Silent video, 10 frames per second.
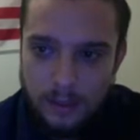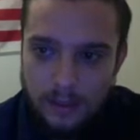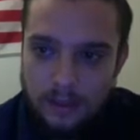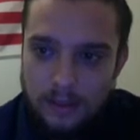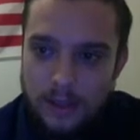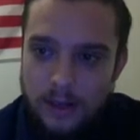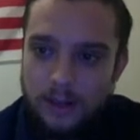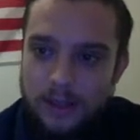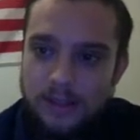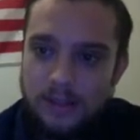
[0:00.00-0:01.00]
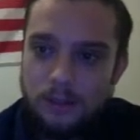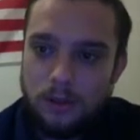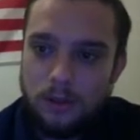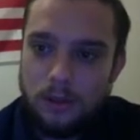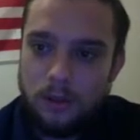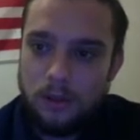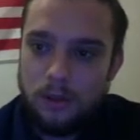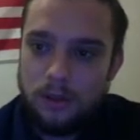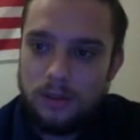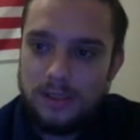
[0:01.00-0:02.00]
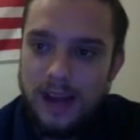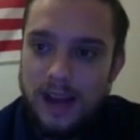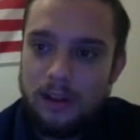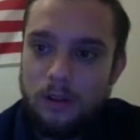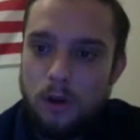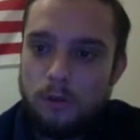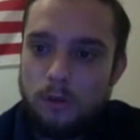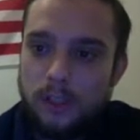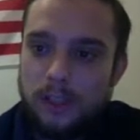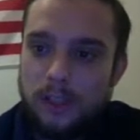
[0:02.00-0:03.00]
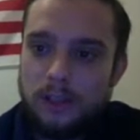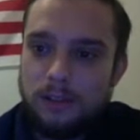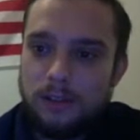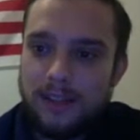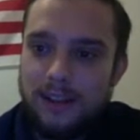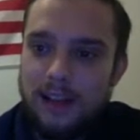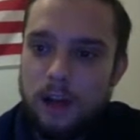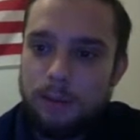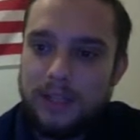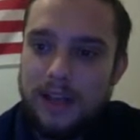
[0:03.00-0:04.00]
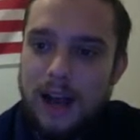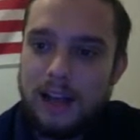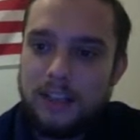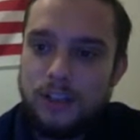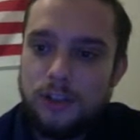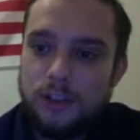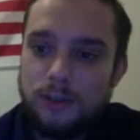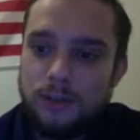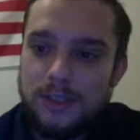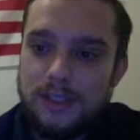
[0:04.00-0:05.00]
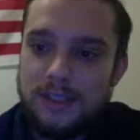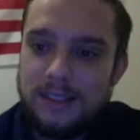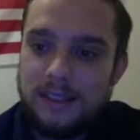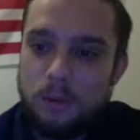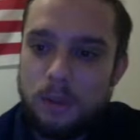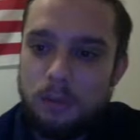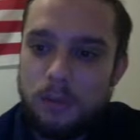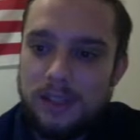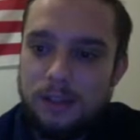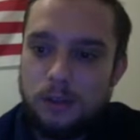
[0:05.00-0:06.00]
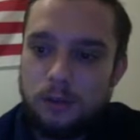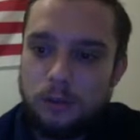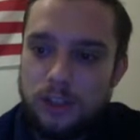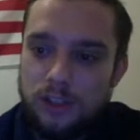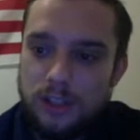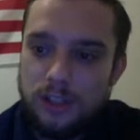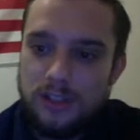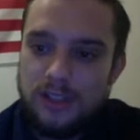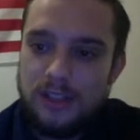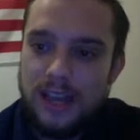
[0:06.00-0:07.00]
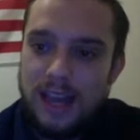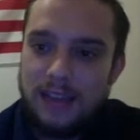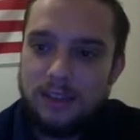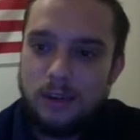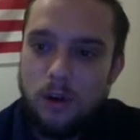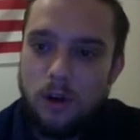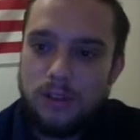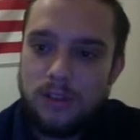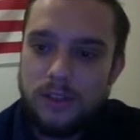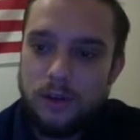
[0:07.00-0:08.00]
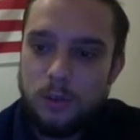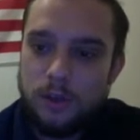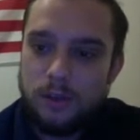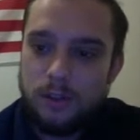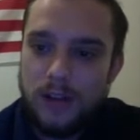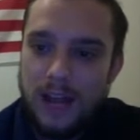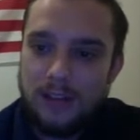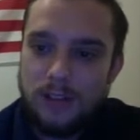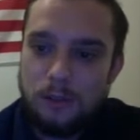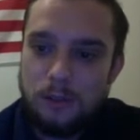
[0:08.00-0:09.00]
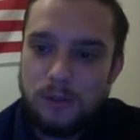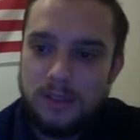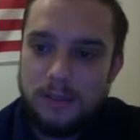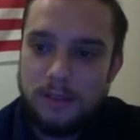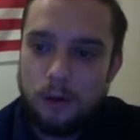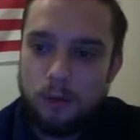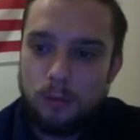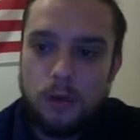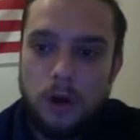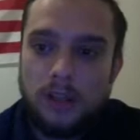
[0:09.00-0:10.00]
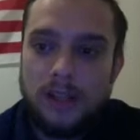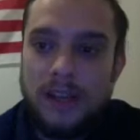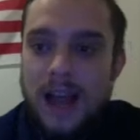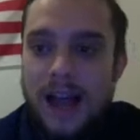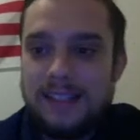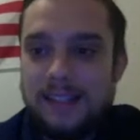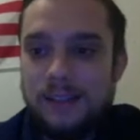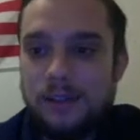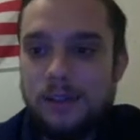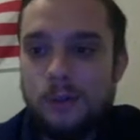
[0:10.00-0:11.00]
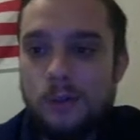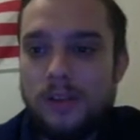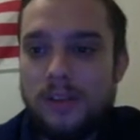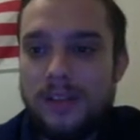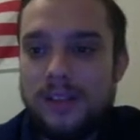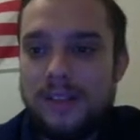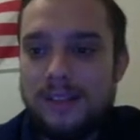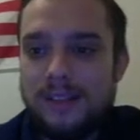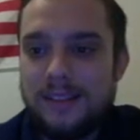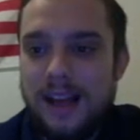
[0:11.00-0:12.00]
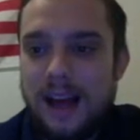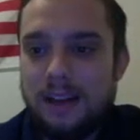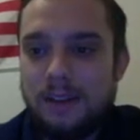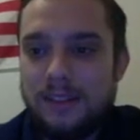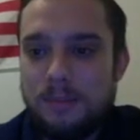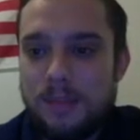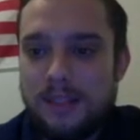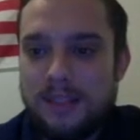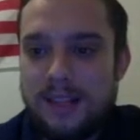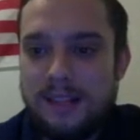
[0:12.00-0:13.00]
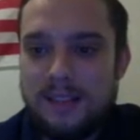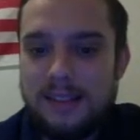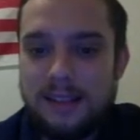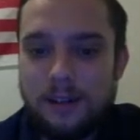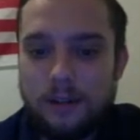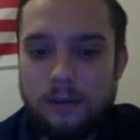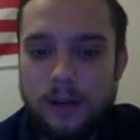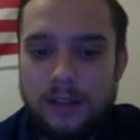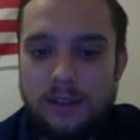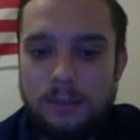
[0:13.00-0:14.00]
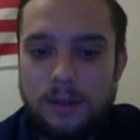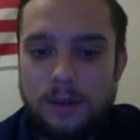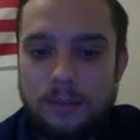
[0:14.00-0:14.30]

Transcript: There is a little dial over here that'll help guide you to see what your potential reach is, and also whether your ad is too specific or broad. Ideally, you want this dial to be dead center right in the middle.